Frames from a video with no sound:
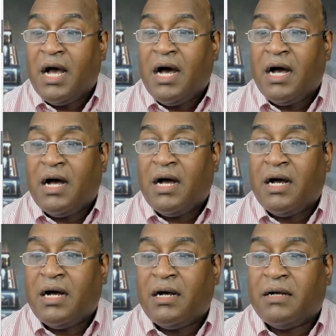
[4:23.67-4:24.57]

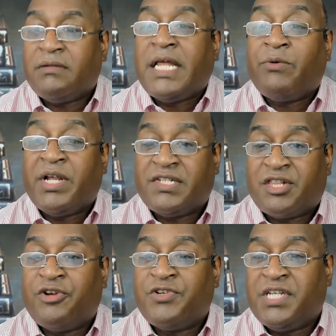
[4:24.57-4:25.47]
Uh, they
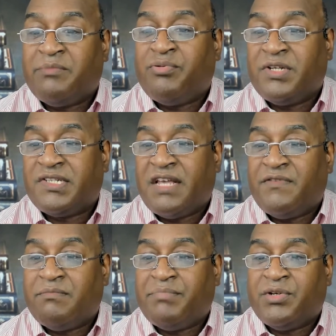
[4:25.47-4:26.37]
raised
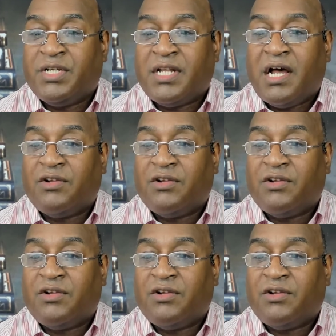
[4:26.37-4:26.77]
$13.7 billion.